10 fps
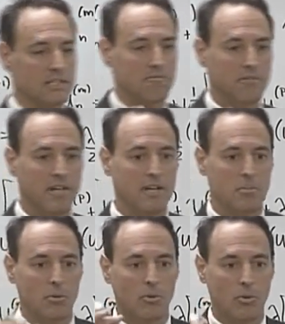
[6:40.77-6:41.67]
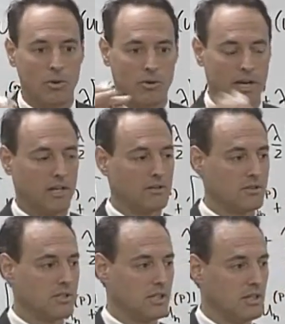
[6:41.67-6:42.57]
it's a variable order
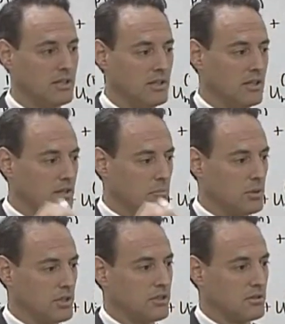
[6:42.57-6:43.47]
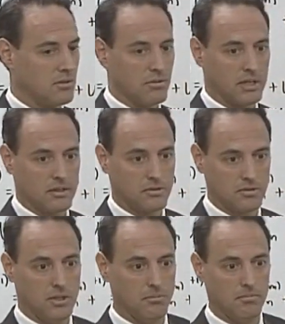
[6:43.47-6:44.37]
accuracy predictor corrector
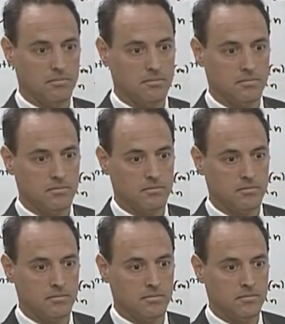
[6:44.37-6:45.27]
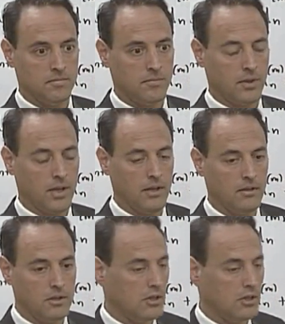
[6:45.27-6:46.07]
scheme. Okay?